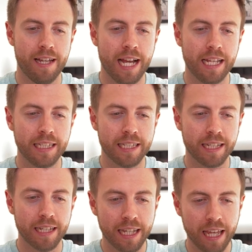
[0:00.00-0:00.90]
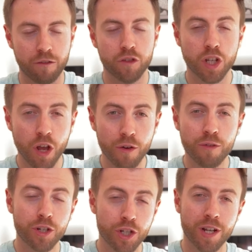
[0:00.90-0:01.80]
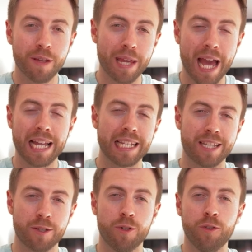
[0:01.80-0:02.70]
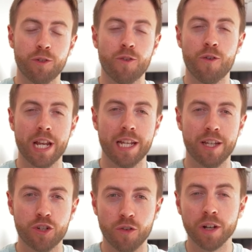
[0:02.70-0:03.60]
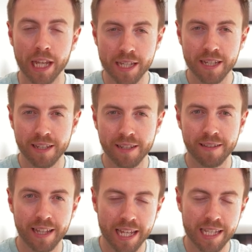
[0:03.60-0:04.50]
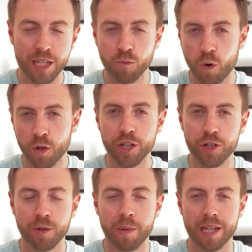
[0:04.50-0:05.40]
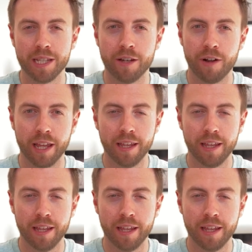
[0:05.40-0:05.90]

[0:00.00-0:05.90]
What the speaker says: And if so, should it be added to an altcoin shortlist? Is this one that you should be considering?